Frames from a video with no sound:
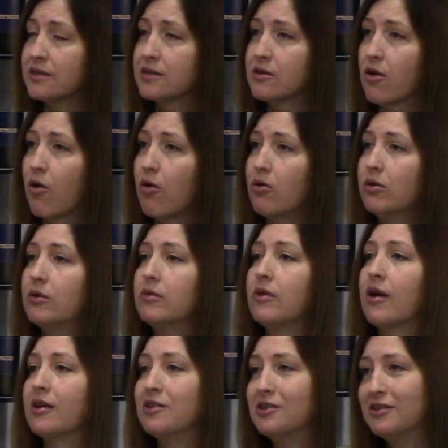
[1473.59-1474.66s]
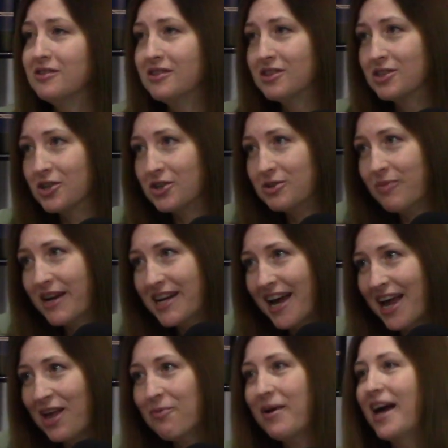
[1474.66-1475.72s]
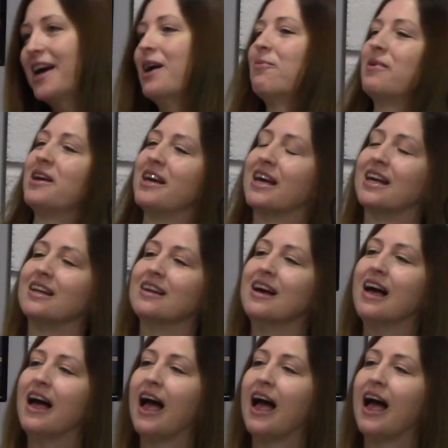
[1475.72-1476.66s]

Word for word: So I turned my dial back up again.